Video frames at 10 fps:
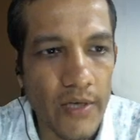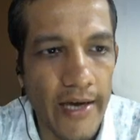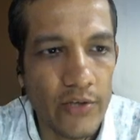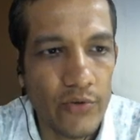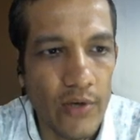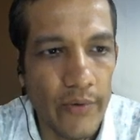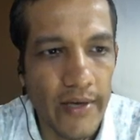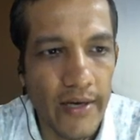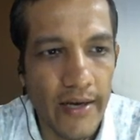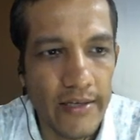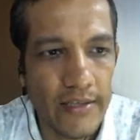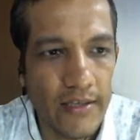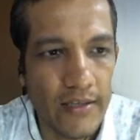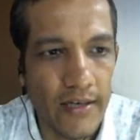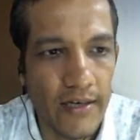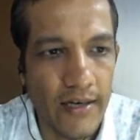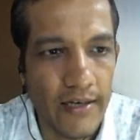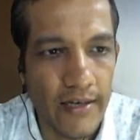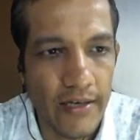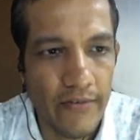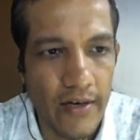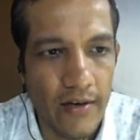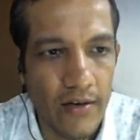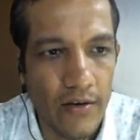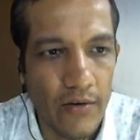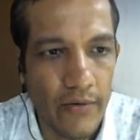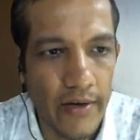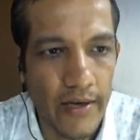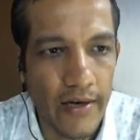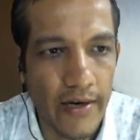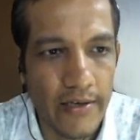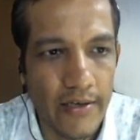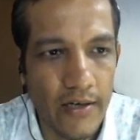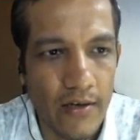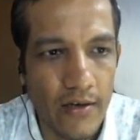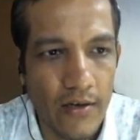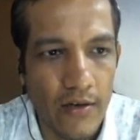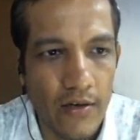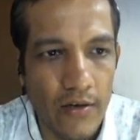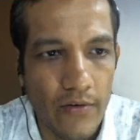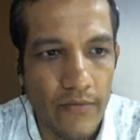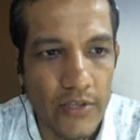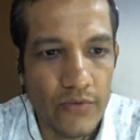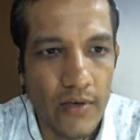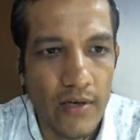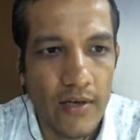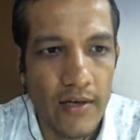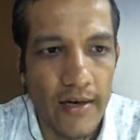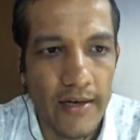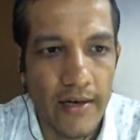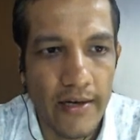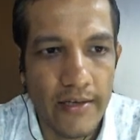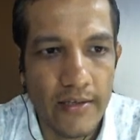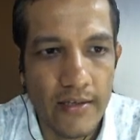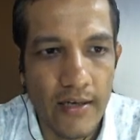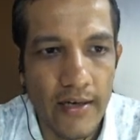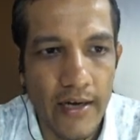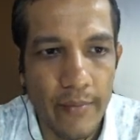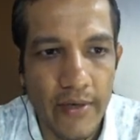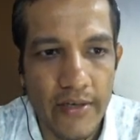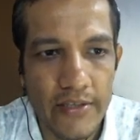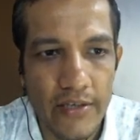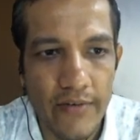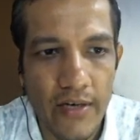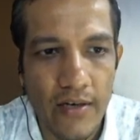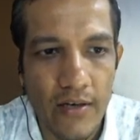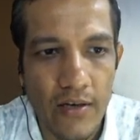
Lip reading: As usual, we can write the data given. We can write here. First one, let's write the diameter is given.